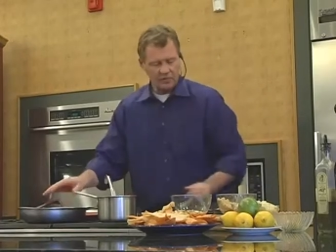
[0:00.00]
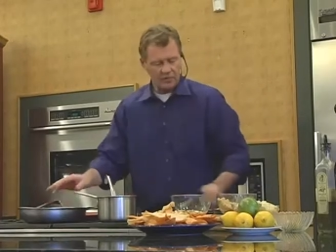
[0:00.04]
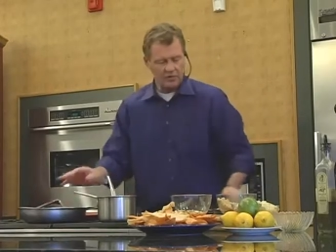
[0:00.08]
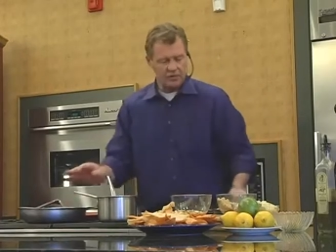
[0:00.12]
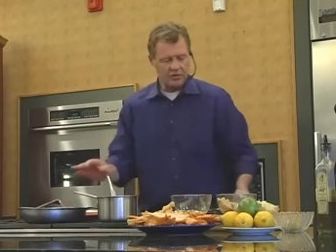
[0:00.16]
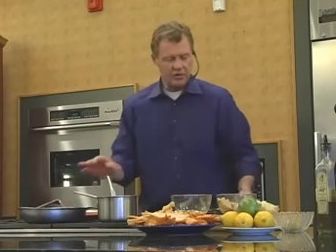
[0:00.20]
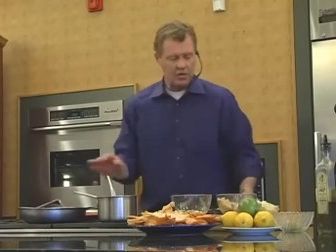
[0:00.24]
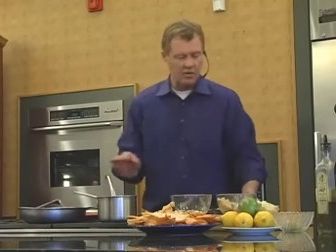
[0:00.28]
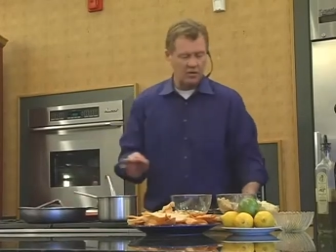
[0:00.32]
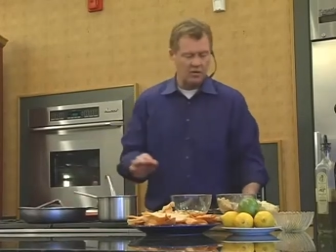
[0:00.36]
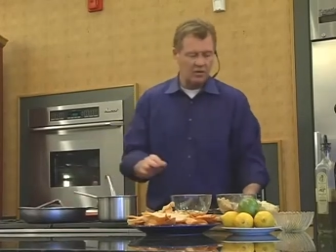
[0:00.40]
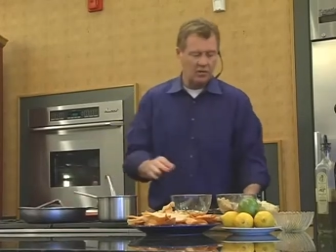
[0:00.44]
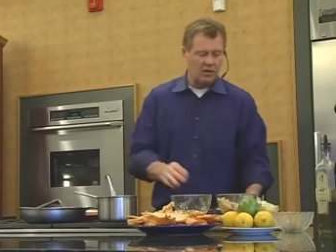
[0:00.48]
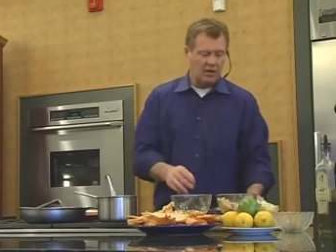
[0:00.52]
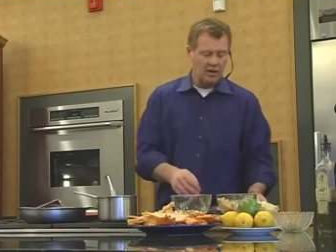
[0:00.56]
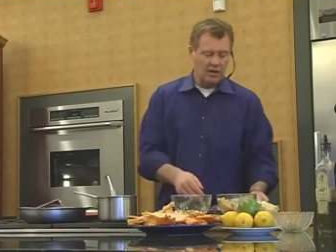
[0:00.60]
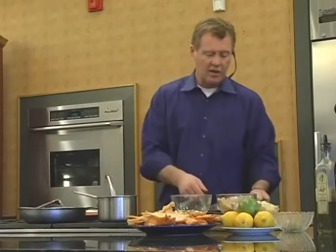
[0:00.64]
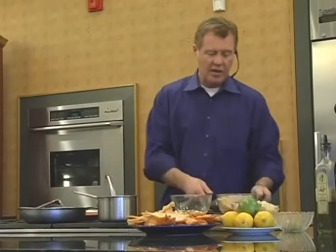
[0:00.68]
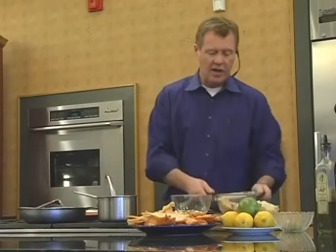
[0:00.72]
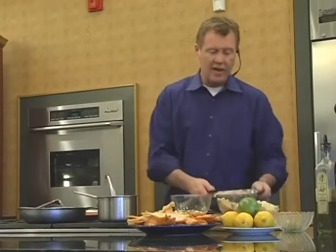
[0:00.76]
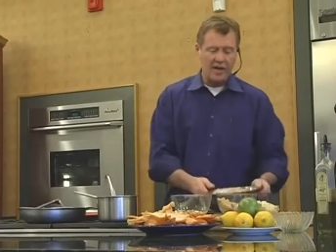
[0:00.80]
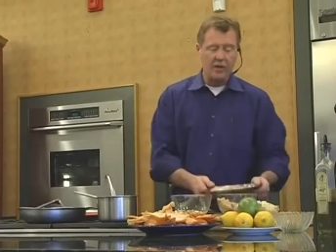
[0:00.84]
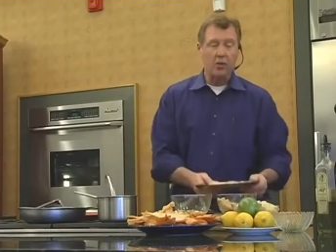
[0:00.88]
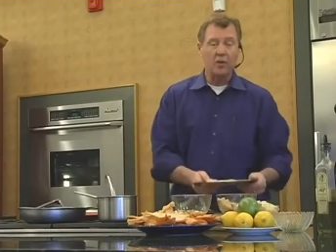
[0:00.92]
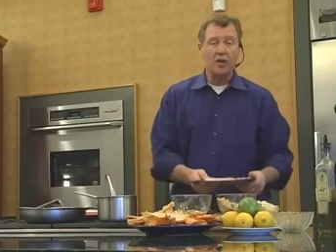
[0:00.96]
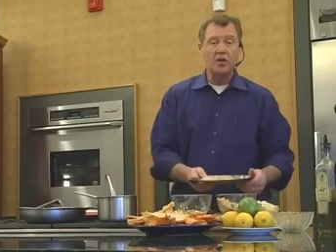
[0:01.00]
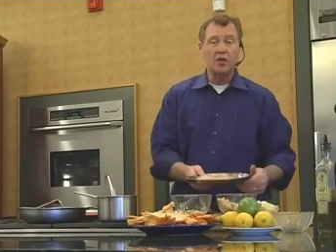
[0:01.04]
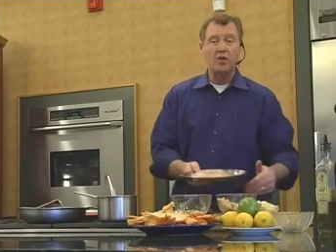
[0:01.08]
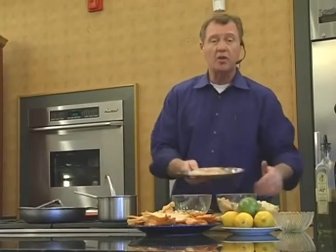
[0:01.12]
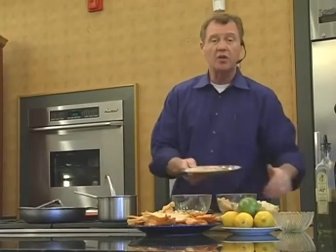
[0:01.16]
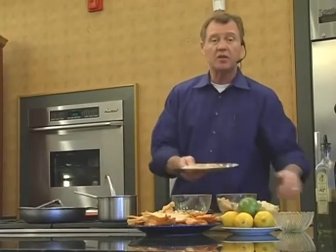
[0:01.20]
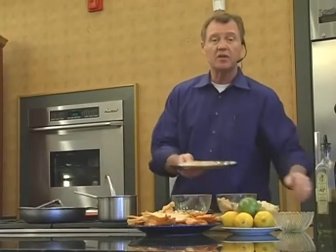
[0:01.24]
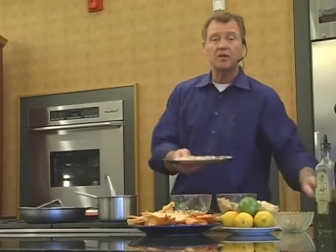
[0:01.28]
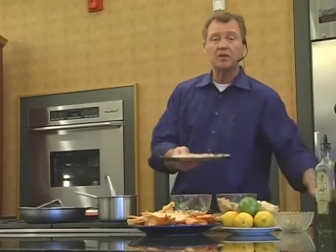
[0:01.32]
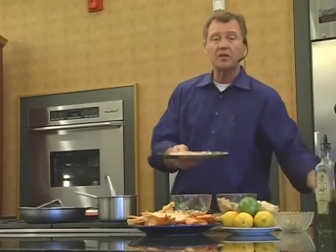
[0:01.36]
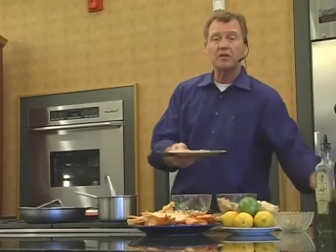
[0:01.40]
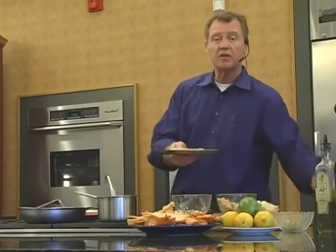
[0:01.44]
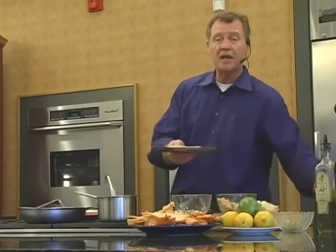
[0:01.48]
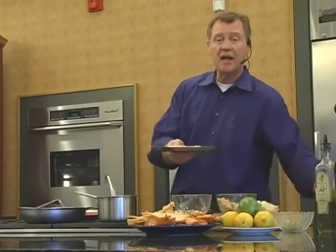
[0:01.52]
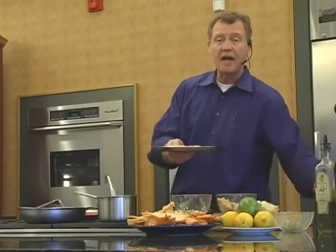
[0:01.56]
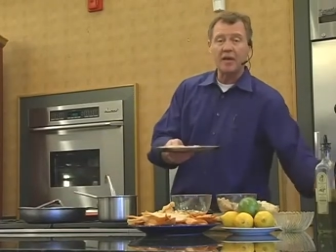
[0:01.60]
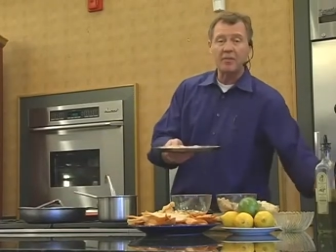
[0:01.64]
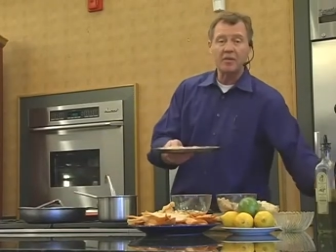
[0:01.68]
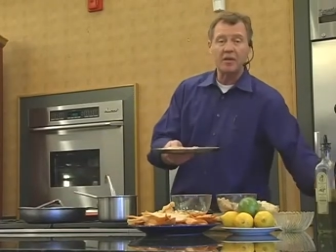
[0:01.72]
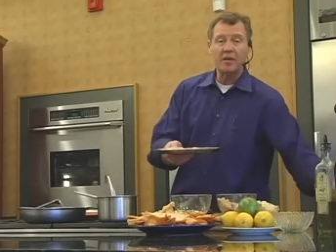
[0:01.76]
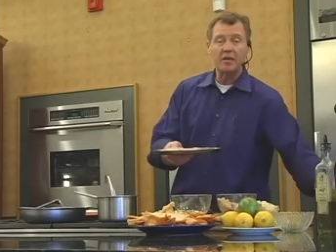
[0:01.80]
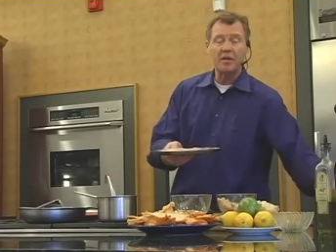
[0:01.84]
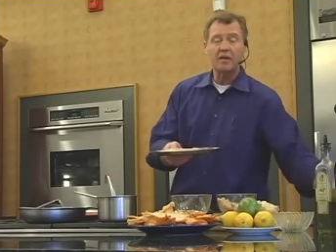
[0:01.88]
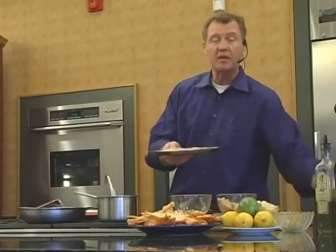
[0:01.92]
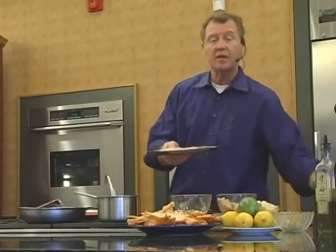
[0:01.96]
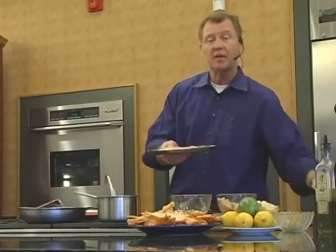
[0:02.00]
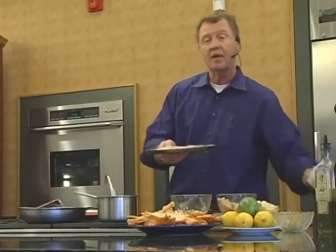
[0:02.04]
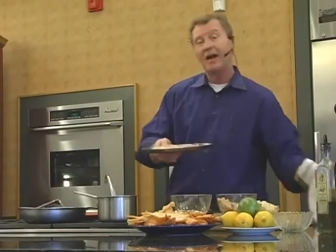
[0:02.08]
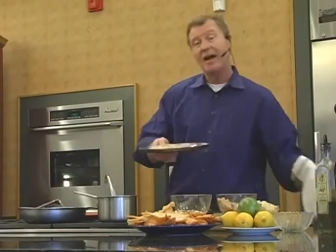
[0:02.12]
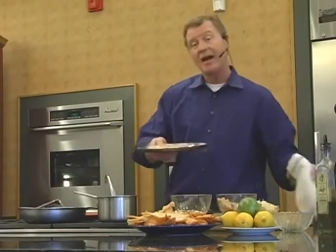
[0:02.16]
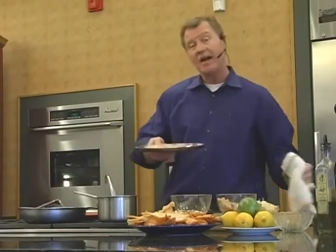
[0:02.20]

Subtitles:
So how do we cook the tilapia?